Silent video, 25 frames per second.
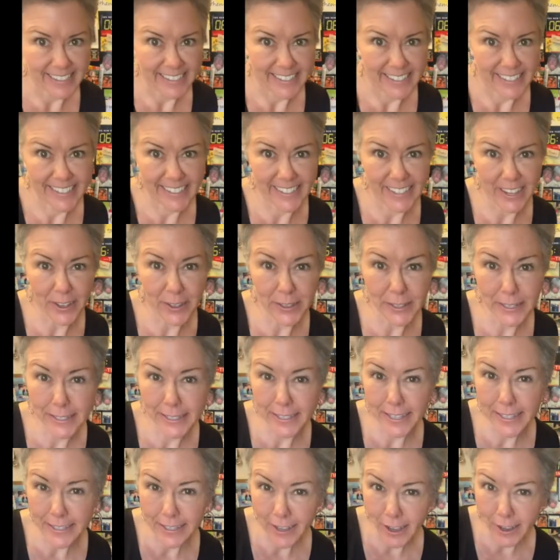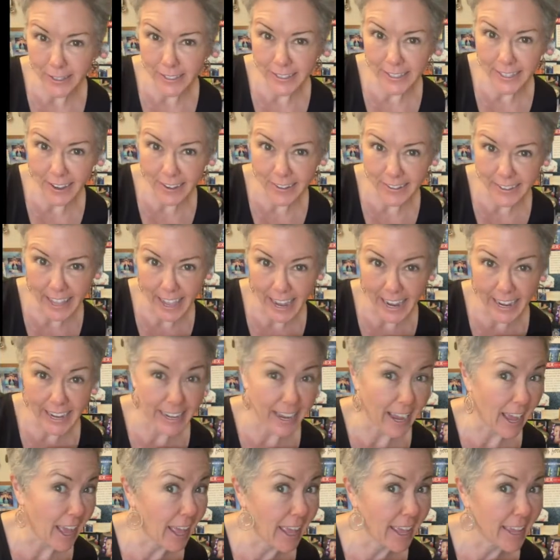So this is also like
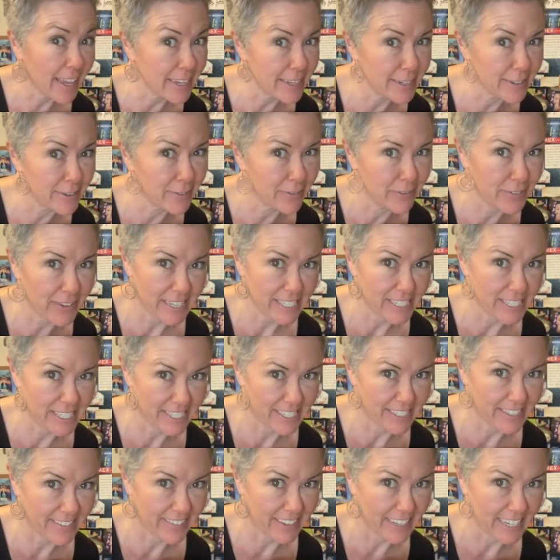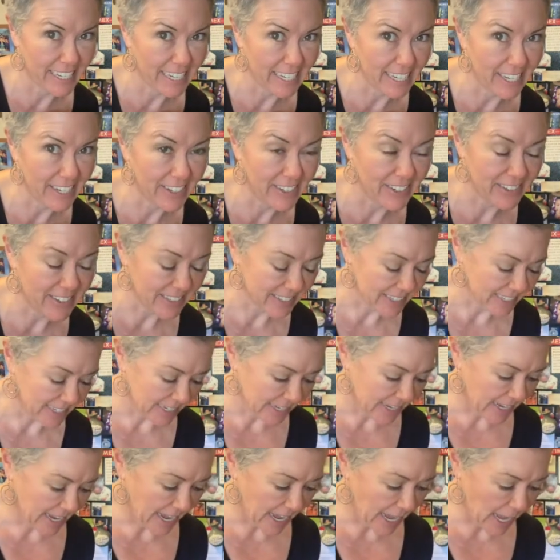a hidden veggies video.
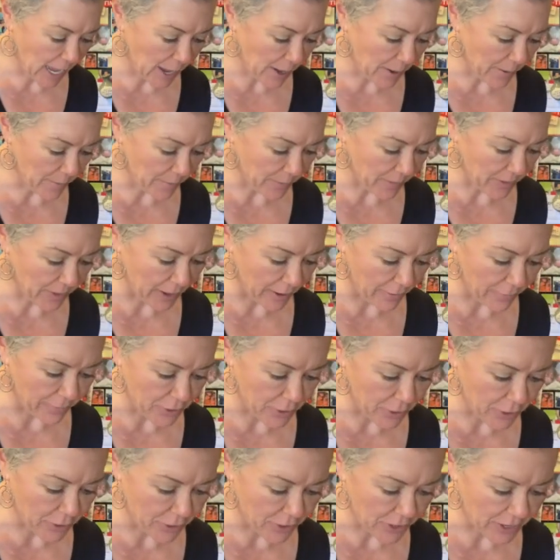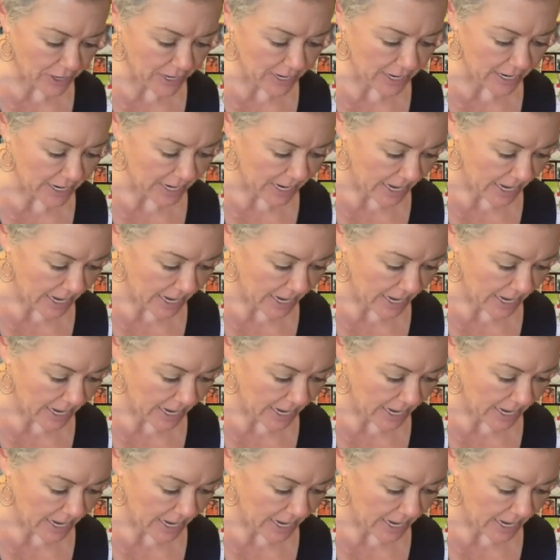If you're